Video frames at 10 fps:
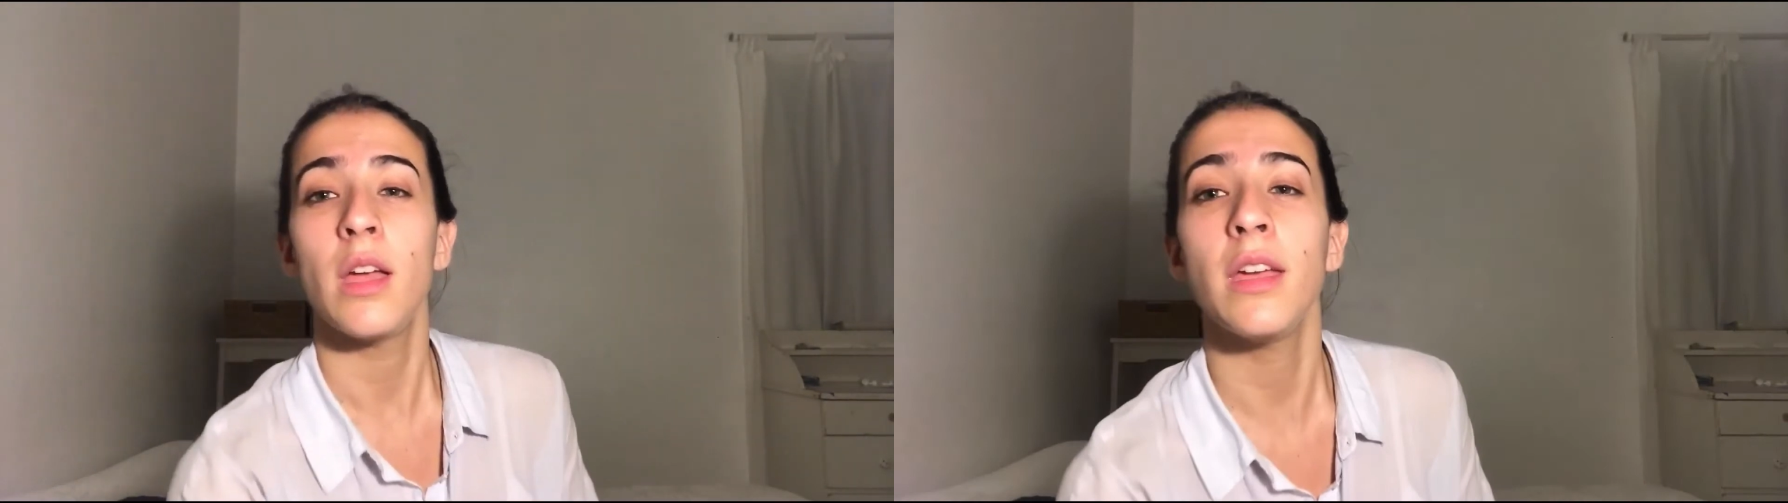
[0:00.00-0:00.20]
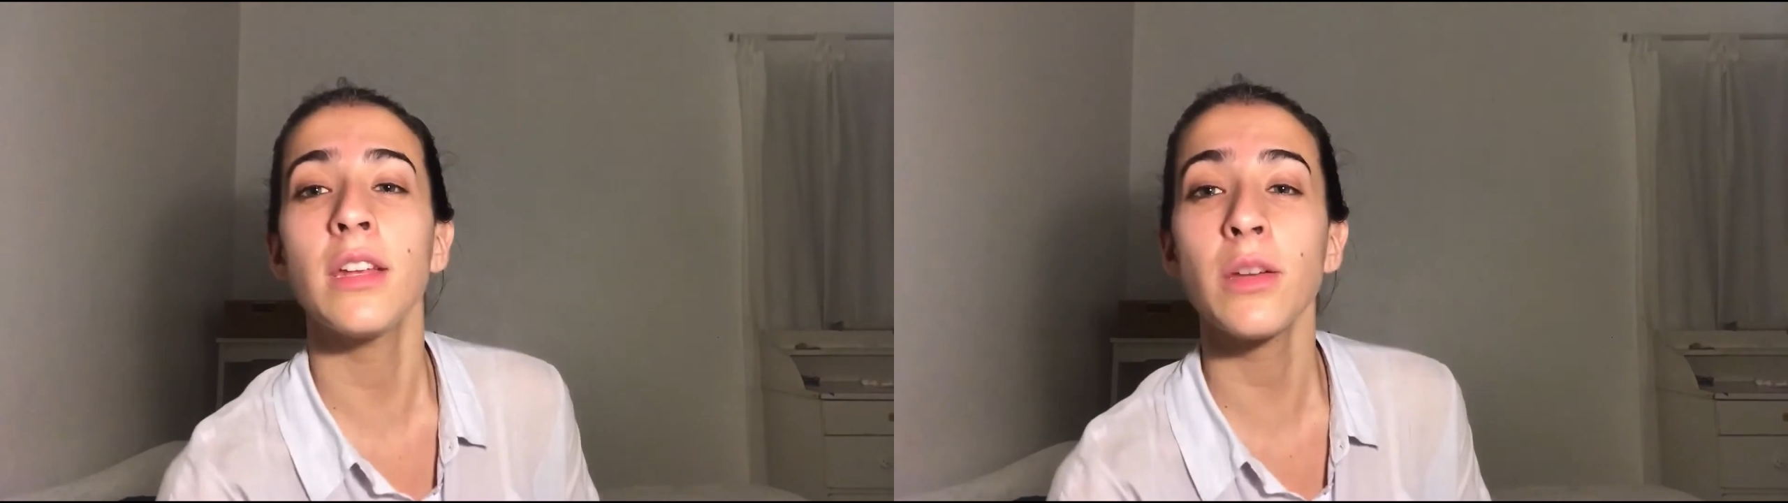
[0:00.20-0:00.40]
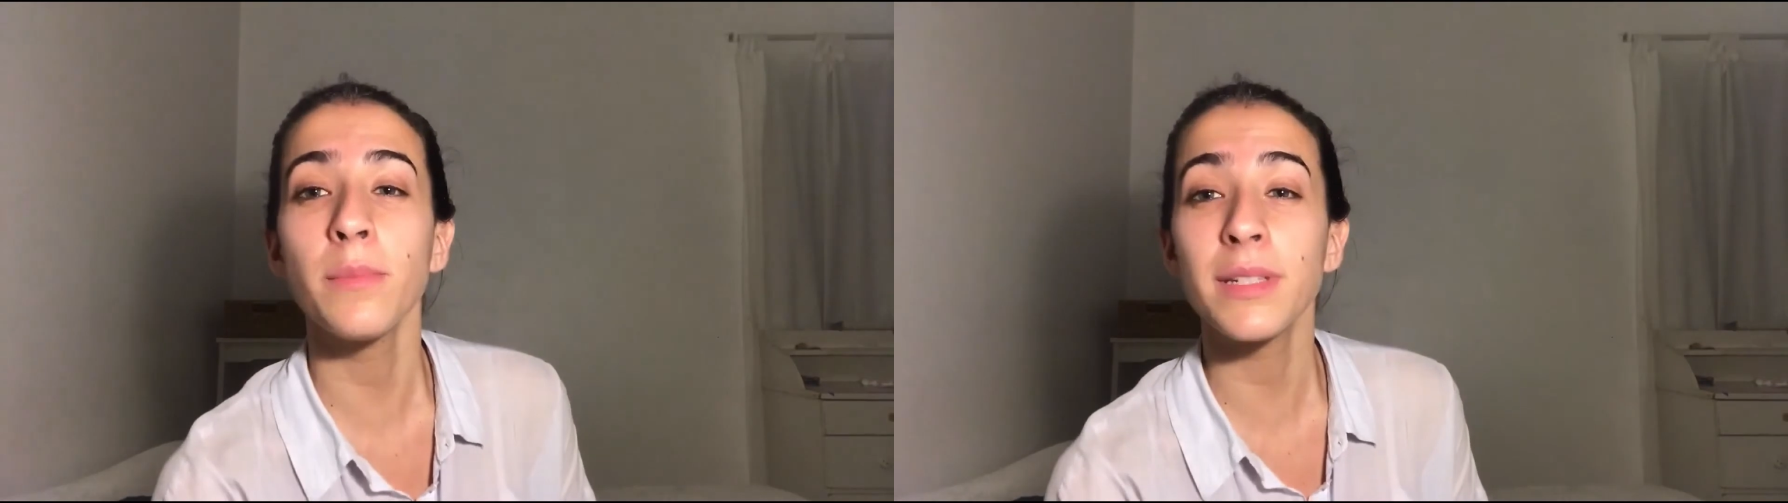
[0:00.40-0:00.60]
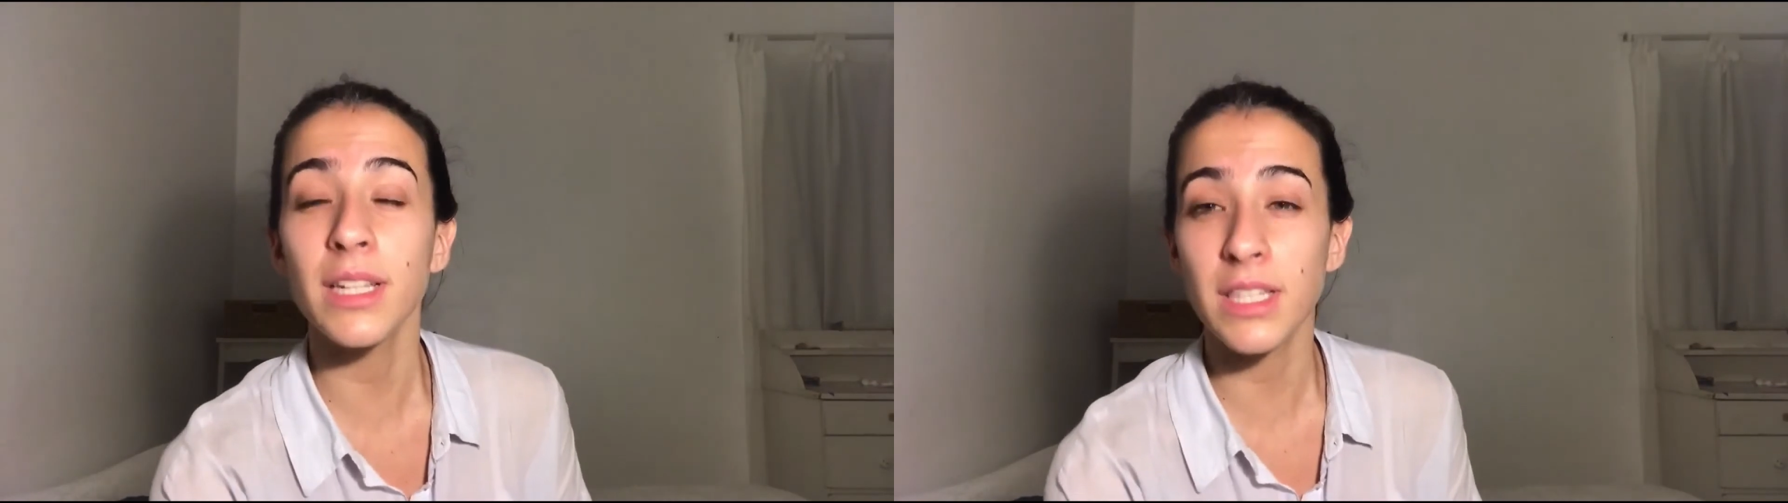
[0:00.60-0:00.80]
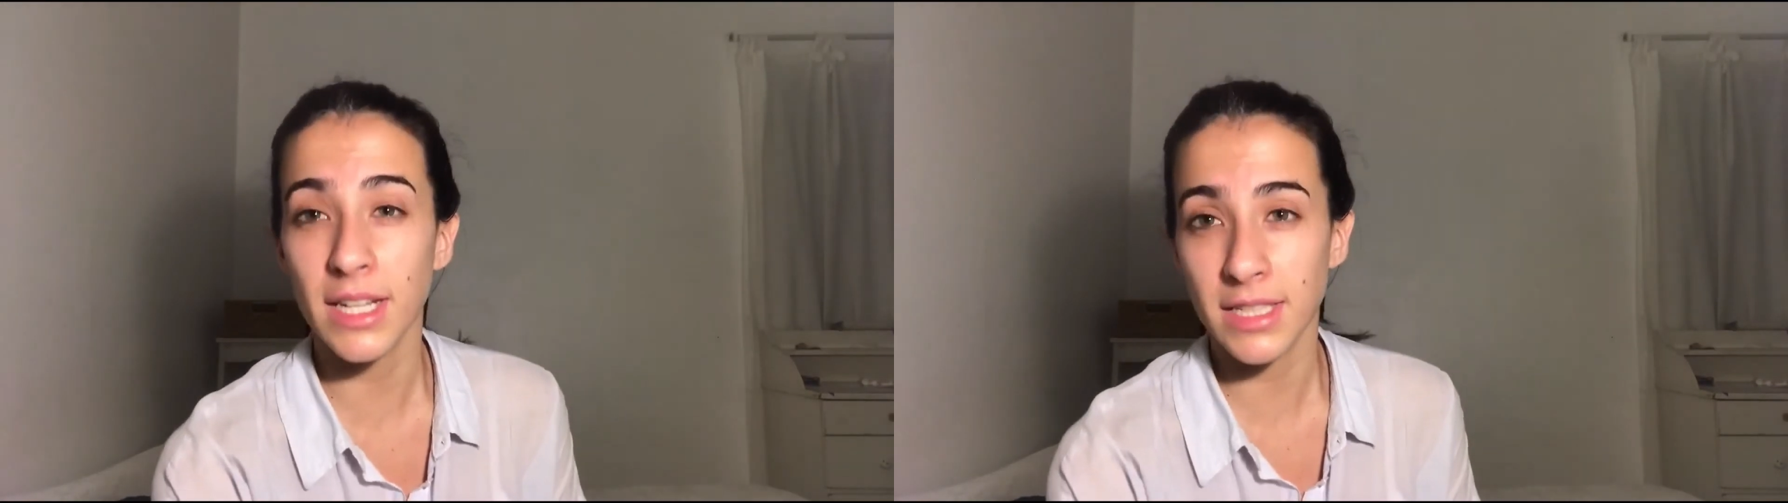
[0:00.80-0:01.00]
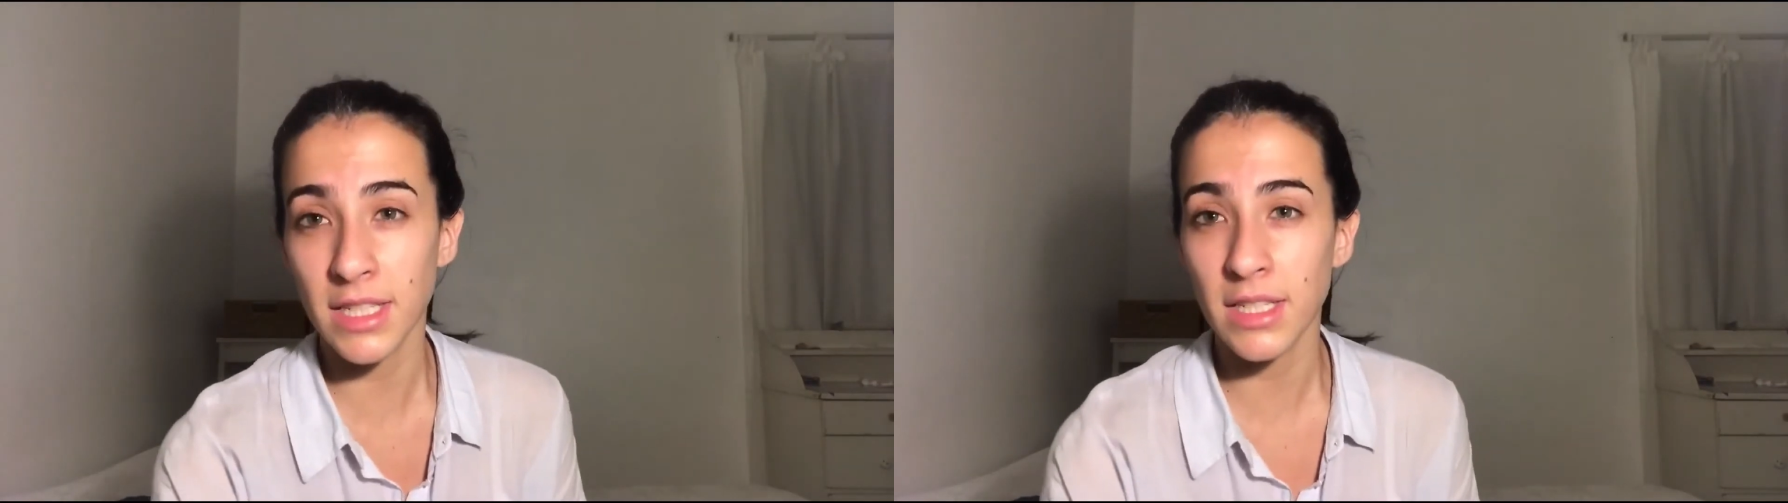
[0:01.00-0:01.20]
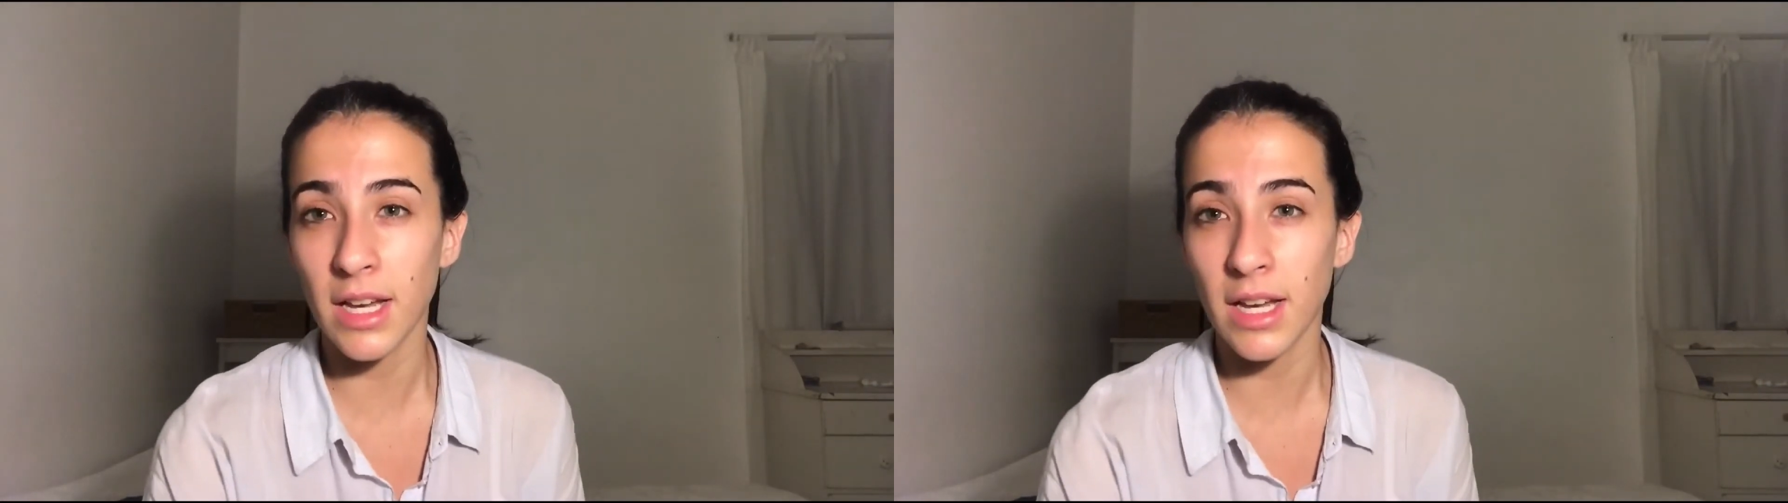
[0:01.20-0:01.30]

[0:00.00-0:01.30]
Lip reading: It could be suggested